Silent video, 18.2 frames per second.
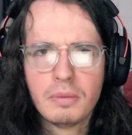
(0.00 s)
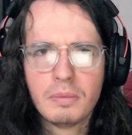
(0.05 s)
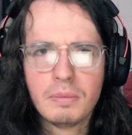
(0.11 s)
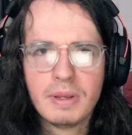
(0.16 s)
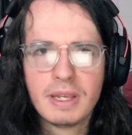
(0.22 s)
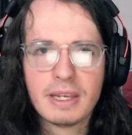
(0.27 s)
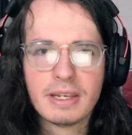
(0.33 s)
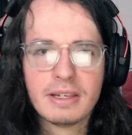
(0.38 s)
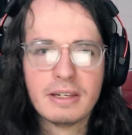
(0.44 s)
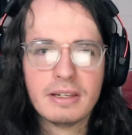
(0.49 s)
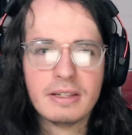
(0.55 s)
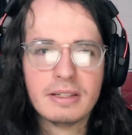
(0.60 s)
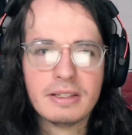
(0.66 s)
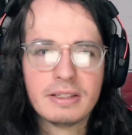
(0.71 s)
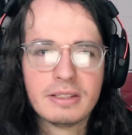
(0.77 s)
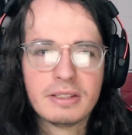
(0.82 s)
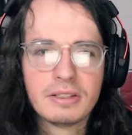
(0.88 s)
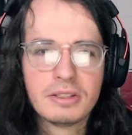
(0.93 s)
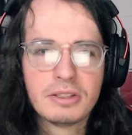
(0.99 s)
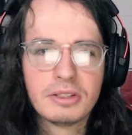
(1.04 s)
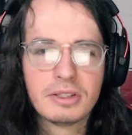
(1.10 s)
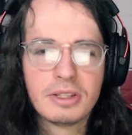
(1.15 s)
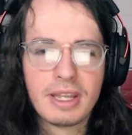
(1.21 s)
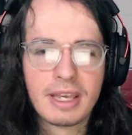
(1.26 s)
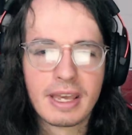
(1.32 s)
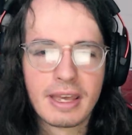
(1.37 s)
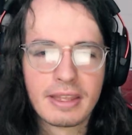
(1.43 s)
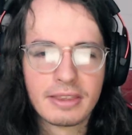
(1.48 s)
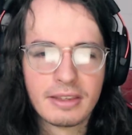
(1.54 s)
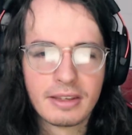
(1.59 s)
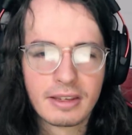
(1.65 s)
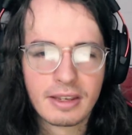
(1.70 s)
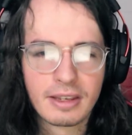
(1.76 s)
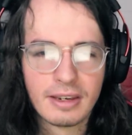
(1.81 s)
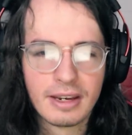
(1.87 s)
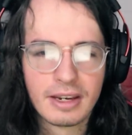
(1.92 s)
because they got the
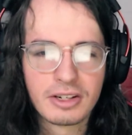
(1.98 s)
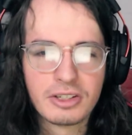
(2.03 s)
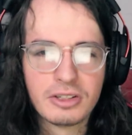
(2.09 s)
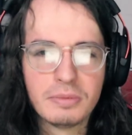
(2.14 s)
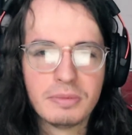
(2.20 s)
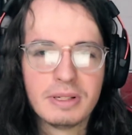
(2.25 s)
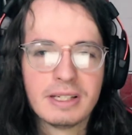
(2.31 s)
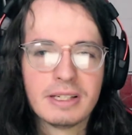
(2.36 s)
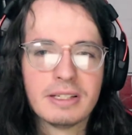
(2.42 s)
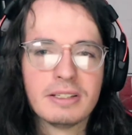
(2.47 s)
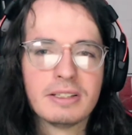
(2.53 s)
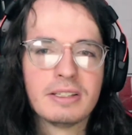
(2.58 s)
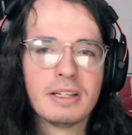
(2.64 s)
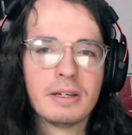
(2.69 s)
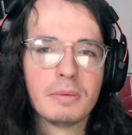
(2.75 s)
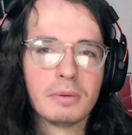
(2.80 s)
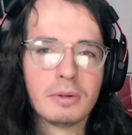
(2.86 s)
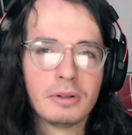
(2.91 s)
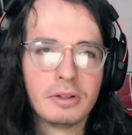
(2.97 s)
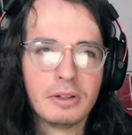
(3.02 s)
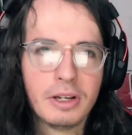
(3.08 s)
connection because they were